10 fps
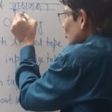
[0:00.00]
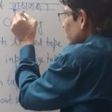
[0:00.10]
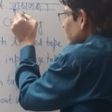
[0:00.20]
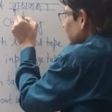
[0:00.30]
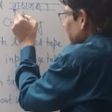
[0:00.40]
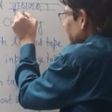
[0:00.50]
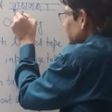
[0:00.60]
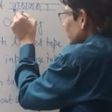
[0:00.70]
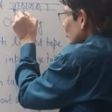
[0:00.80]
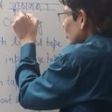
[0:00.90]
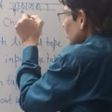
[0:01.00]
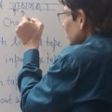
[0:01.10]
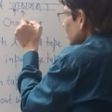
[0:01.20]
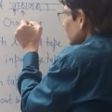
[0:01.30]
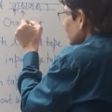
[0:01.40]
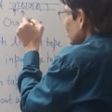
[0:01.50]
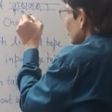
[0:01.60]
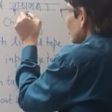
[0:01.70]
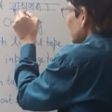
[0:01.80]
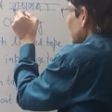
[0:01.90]
to that symbol,
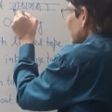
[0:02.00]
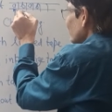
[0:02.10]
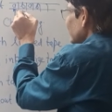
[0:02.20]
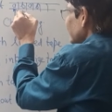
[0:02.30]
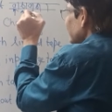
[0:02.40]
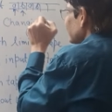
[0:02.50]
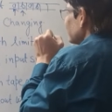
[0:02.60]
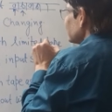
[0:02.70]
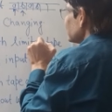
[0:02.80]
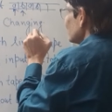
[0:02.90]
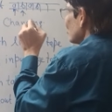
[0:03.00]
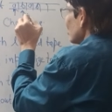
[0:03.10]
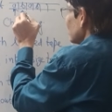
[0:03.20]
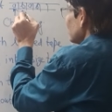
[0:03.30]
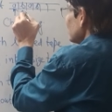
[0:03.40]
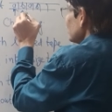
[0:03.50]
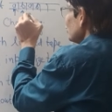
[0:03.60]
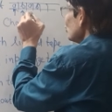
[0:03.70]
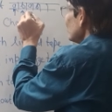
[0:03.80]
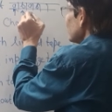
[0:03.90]
or after reading this symbol,
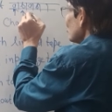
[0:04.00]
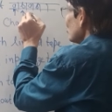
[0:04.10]
you were